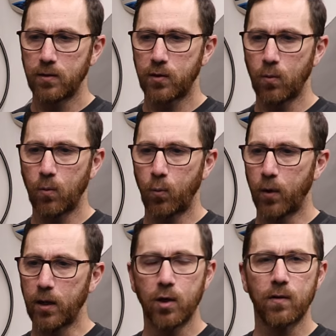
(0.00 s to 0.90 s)
So
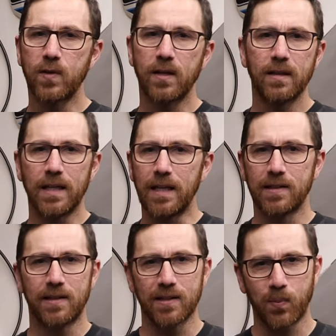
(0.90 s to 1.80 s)
what I could have done, the
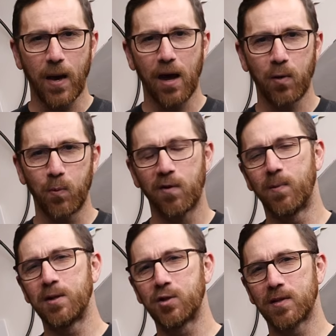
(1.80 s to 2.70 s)
easiest path would
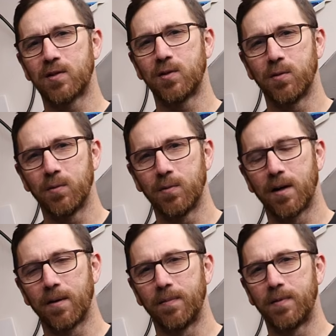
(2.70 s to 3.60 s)
have been just
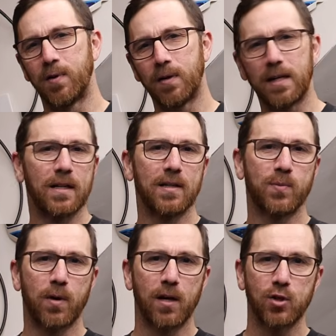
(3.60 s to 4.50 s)
to donate to
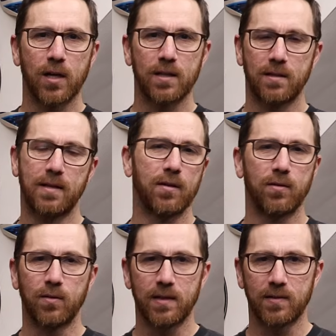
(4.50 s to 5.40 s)
his project,
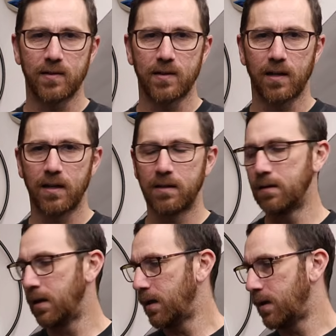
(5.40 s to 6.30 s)
download his
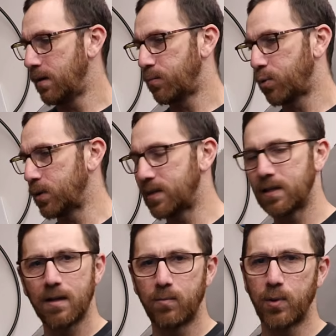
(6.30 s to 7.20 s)
design, print
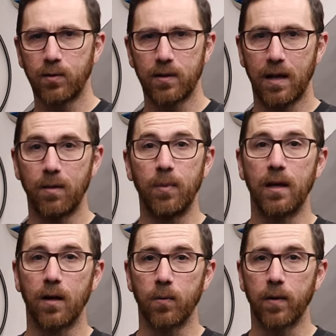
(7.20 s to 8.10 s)
it, and build it, and
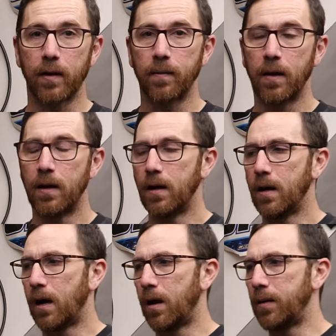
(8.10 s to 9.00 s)
be done with it.
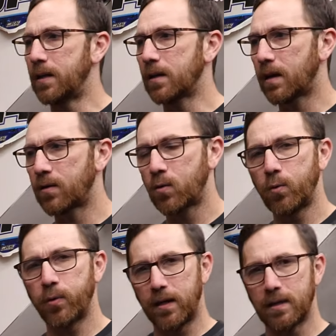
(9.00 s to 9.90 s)
He did a lot of
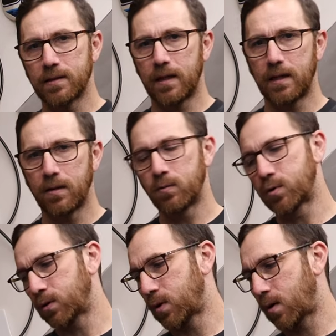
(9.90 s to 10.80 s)
cool things in it,
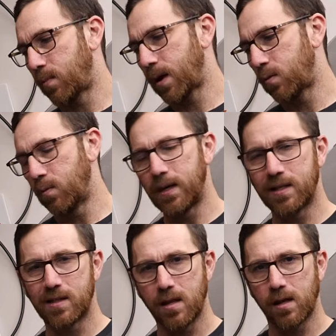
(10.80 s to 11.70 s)
which I'll talk about when we
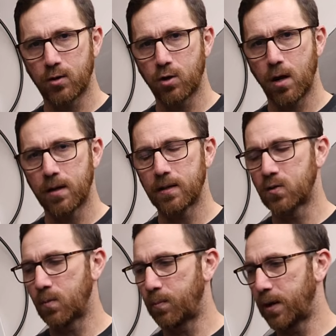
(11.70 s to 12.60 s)
get to the
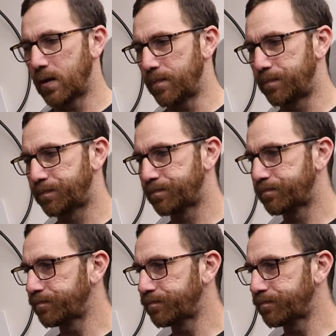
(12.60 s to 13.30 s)
electronics, but